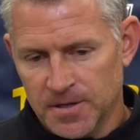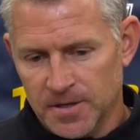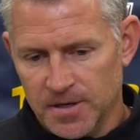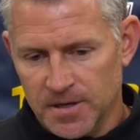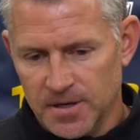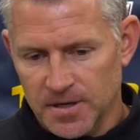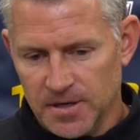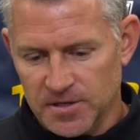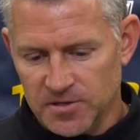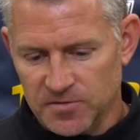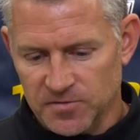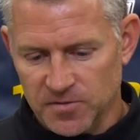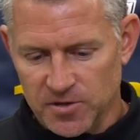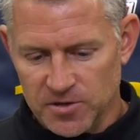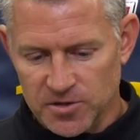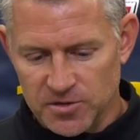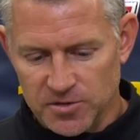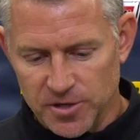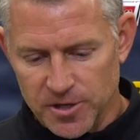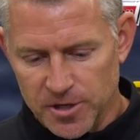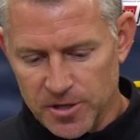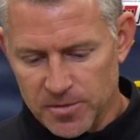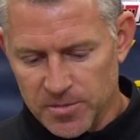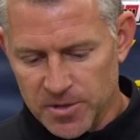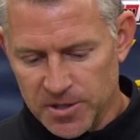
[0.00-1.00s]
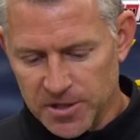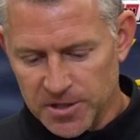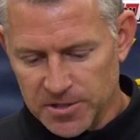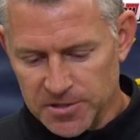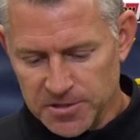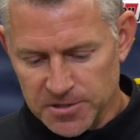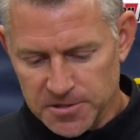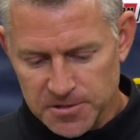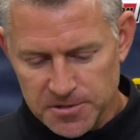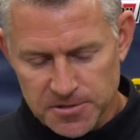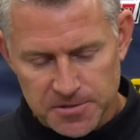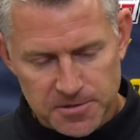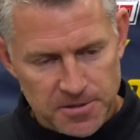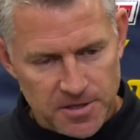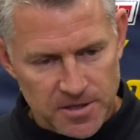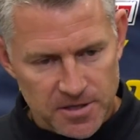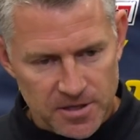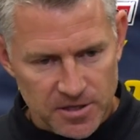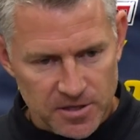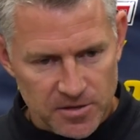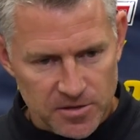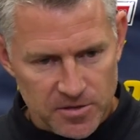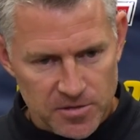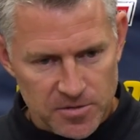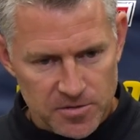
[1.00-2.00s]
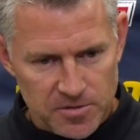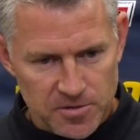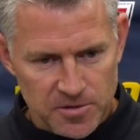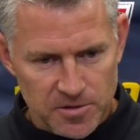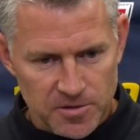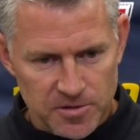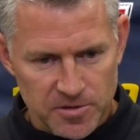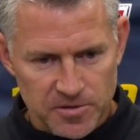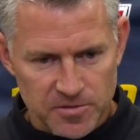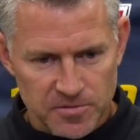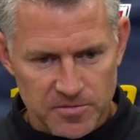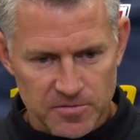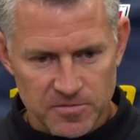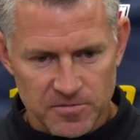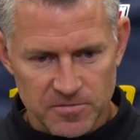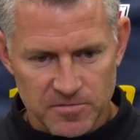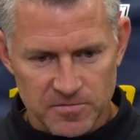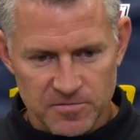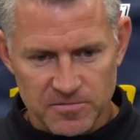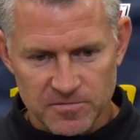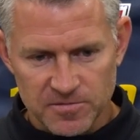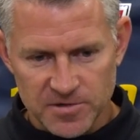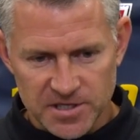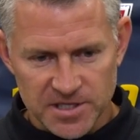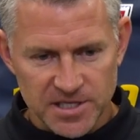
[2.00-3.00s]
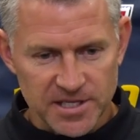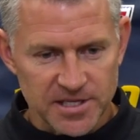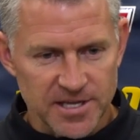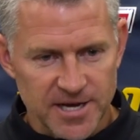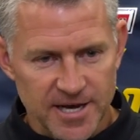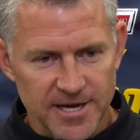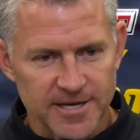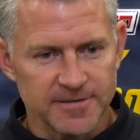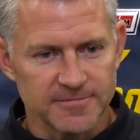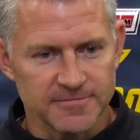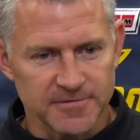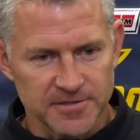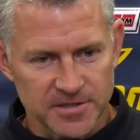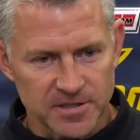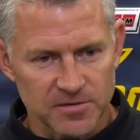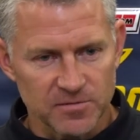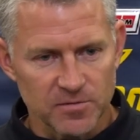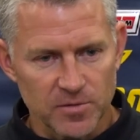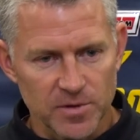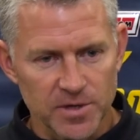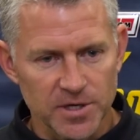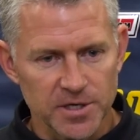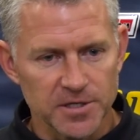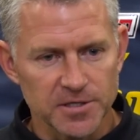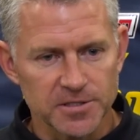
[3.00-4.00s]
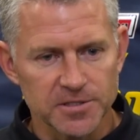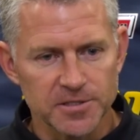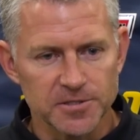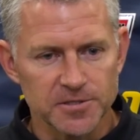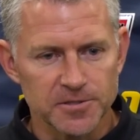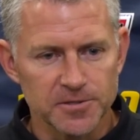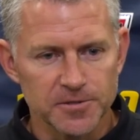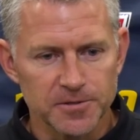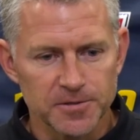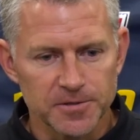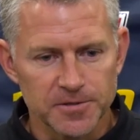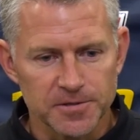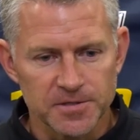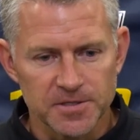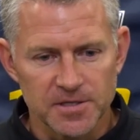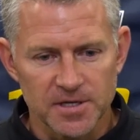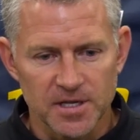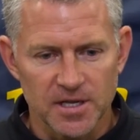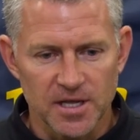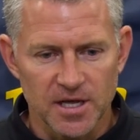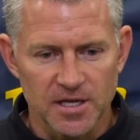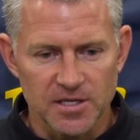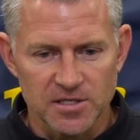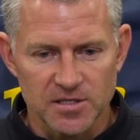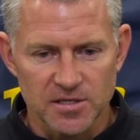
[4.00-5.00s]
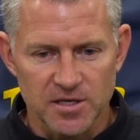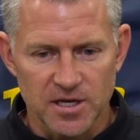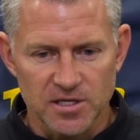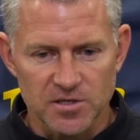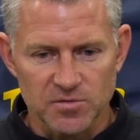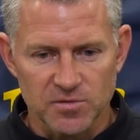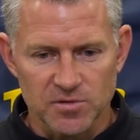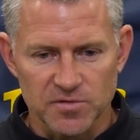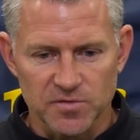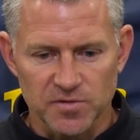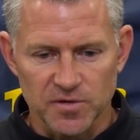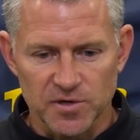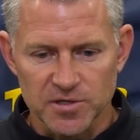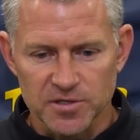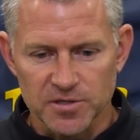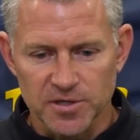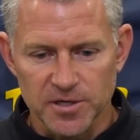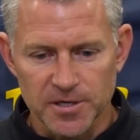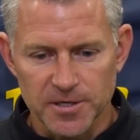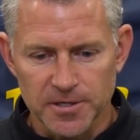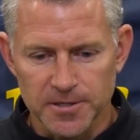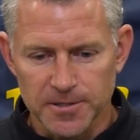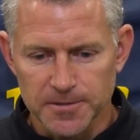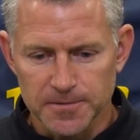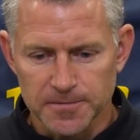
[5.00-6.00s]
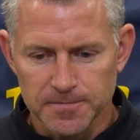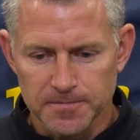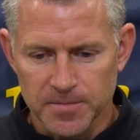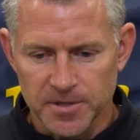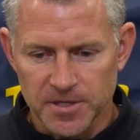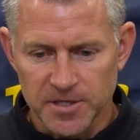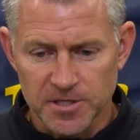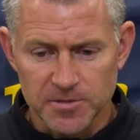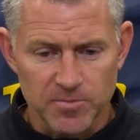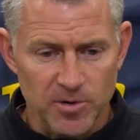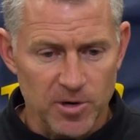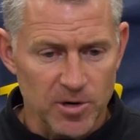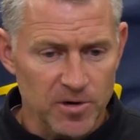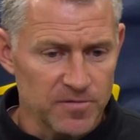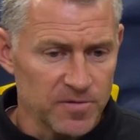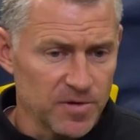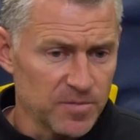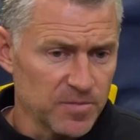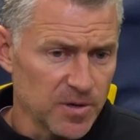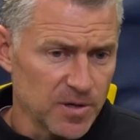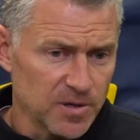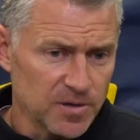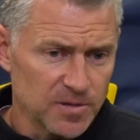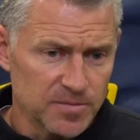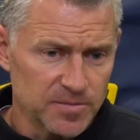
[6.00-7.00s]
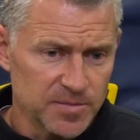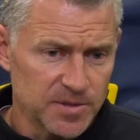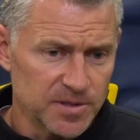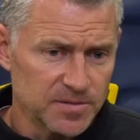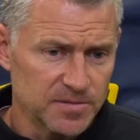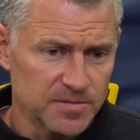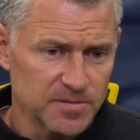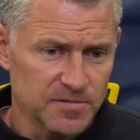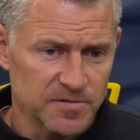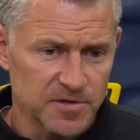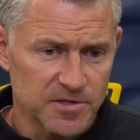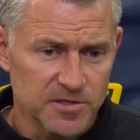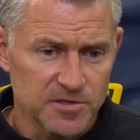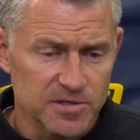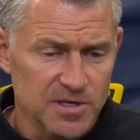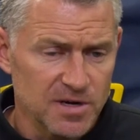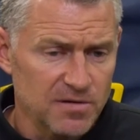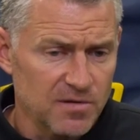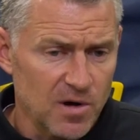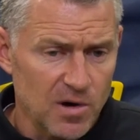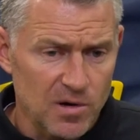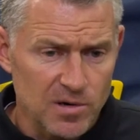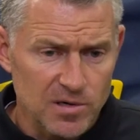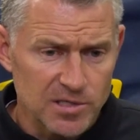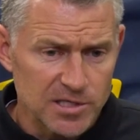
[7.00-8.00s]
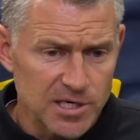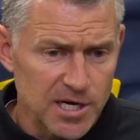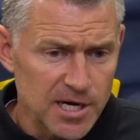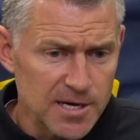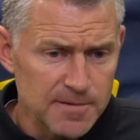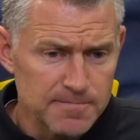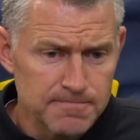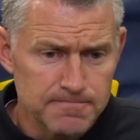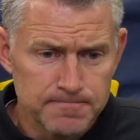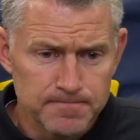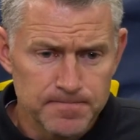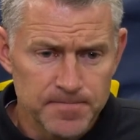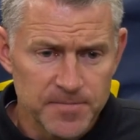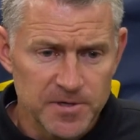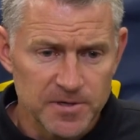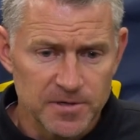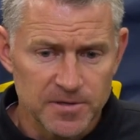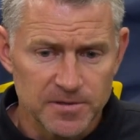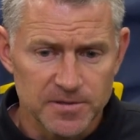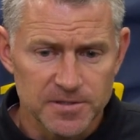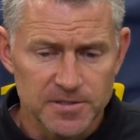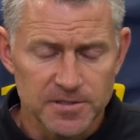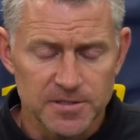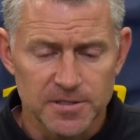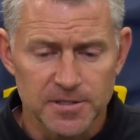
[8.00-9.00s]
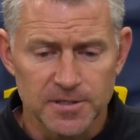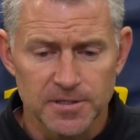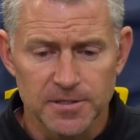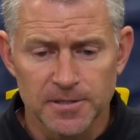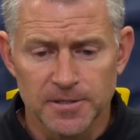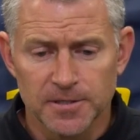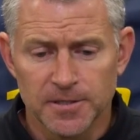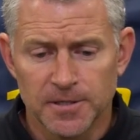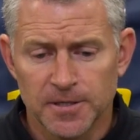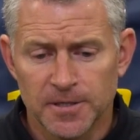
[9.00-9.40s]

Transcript: Uh, it's frustrating because I think you you know you we did that we did what we needed to do and uh, that's that's what's frustrating and but it's part of football I mean officials have a hard job you know it's uh